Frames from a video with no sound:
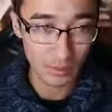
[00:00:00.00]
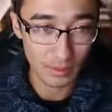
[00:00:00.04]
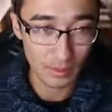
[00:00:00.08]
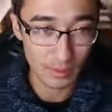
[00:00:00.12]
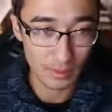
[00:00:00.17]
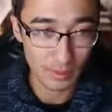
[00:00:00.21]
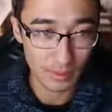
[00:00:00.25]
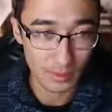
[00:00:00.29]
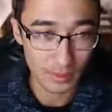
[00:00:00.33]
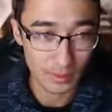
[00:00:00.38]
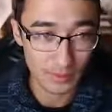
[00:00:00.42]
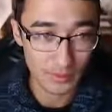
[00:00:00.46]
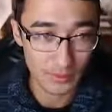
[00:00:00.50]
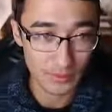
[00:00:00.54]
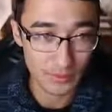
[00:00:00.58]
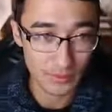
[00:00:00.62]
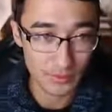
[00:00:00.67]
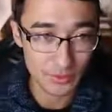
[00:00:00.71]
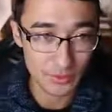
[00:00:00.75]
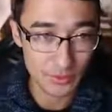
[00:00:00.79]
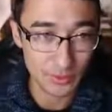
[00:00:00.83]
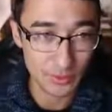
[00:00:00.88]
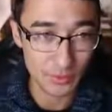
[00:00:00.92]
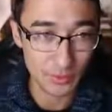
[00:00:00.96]
All right,
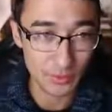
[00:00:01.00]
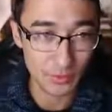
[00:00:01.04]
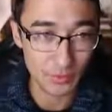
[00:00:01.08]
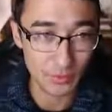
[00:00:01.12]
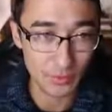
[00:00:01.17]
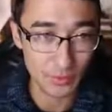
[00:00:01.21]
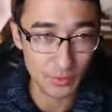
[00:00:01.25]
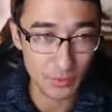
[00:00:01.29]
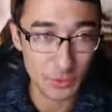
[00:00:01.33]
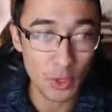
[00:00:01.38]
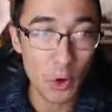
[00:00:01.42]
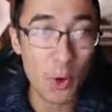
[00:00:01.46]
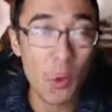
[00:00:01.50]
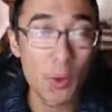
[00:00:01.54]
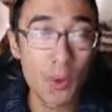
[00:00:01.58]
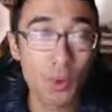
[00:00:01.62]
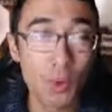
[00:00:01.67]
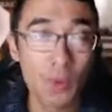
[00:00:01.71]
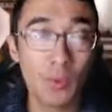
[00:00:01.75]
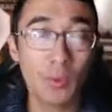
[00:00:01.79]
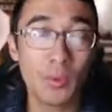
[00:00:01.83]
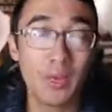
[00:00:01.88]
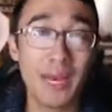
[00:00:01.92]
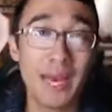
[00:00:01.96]
so the
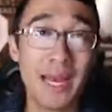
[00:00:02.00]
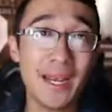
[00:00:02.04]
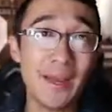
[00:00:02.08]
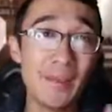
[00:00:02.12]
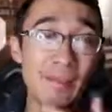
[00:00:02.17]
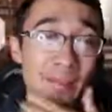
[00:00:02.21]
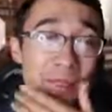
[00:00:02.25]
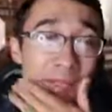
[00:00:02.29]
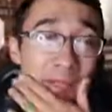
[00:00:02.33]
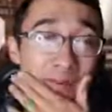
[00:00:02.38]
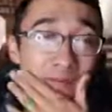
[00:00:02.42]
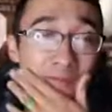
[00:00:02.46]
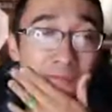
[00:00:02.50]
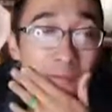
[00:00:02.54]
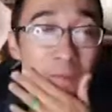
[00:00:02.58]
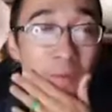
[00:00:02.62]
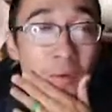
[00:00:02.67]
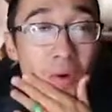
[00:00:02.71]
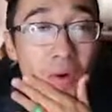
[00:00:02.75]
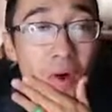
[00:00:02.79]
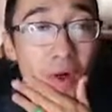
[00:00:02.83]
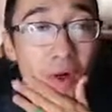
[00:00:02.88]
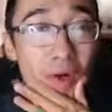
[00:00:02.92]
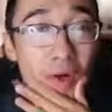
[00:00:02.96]
total would end up being
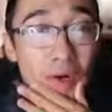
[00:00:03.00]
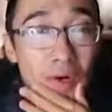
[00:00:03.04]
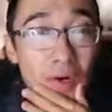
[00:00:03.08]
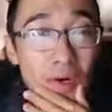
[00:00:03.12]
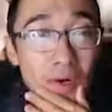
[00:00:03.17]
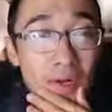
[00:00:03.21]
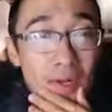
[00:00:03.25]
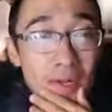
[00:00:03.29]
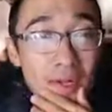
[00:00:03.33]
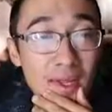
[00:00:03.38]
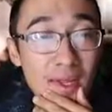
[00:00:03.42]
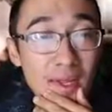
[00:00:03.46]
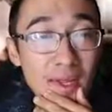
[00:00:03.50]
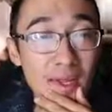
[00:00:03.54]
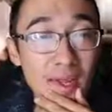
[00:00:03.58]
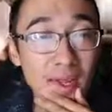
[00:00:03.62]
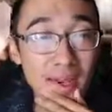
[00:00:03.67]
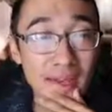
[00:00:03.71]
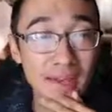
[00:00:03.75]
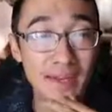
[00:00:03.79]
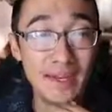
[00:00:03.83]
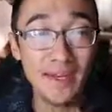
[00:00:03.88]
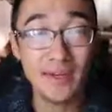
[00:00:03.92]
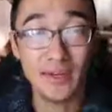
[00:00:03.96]

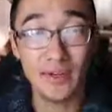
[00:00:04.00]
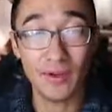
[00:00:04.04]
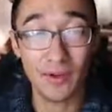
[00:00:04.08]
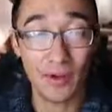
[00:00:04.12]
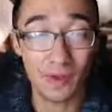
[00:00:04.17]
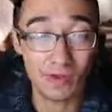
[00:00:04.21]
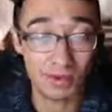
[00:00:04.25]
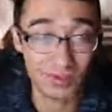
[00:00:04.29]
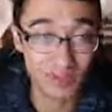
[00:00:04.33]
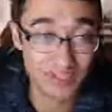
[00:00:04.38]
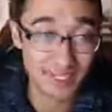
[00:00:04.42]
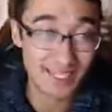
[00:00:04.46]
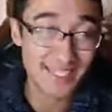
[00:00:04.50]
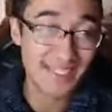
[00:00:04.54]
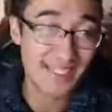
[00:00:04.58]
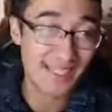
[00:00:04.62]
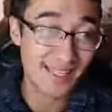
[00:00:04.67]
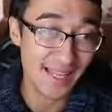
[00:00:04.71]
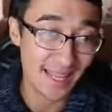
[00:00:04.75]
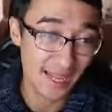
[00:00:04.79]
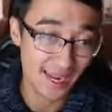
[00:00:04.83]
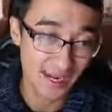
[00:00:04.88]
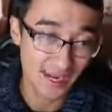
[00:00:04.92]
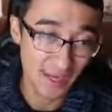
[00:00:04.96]
$480. That's a
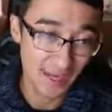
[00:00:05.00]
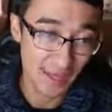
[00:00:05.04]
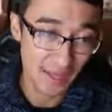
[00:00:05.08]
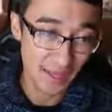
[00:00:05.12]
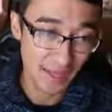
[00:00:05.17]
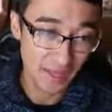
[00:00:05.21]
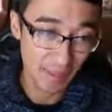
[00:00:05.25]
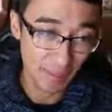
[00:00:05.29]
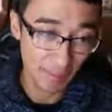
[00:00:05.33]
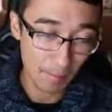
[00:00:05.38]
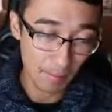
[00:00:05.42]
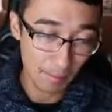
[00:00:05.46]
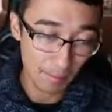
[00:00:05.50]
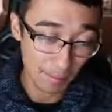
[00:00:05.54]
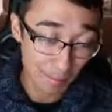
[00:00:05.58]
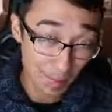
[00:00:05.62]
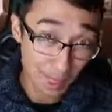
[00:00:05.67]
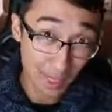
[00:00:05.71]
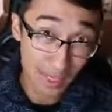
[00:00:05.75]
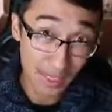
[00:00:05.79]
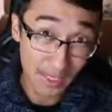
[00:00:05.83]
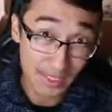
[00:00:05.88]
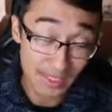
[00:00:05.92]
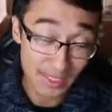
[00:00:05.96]
lot.
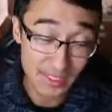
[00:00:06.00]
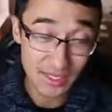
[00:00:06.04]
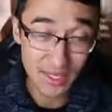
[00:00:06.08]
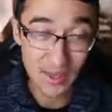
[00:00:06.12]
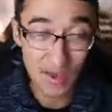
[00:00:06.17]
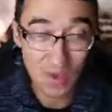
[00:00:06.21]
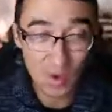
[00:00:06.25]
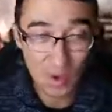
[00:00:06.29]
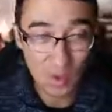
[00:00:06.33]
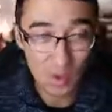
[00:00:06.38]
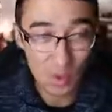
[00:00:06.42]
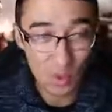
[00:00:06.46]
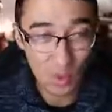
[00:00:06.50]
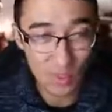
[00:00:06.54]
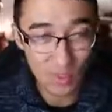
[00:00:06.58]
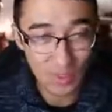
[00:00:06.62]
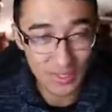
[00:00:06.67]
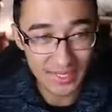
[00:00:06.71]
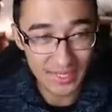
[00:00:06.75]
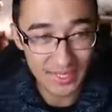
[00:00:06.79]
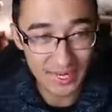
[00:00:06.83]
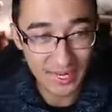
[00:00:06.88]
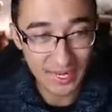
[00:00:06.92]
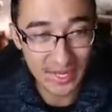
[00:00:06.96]
But what
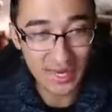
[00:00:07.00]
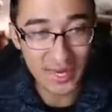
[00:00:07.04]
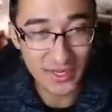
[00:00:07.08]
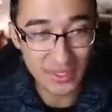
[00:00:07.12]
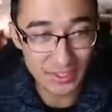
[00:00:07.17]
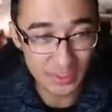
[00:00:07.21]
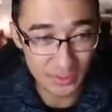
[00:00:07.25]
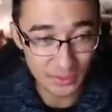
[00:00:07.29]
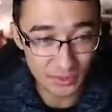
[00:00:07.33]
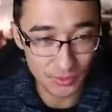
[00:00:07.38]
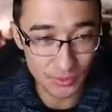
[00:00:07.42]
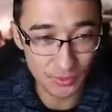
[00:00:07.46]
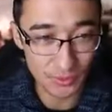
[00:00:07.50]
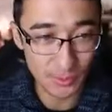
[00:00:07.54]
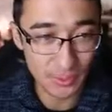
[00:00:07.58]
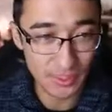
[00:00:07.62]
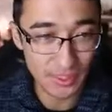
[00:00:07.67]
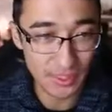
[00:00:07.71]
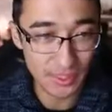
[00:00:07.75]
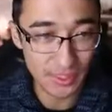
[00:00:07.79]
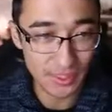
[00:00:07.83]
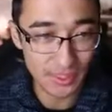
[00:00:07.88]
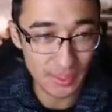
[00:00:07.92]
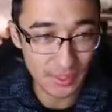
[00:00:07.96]
we can do
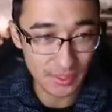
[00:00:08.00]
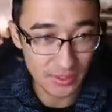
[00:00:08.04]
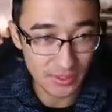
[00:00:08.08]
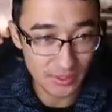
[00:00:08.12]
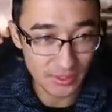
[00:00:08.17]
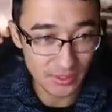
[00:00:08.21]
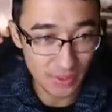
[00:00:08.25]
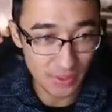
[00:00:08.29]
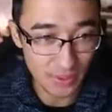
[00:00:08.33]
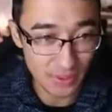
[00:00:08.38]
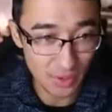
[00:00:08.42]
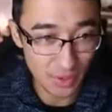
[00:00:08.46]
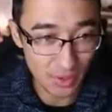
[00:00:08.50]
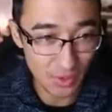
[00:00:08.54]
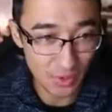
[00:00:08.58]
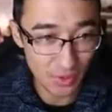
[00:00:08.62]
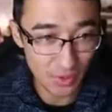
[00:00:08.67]
is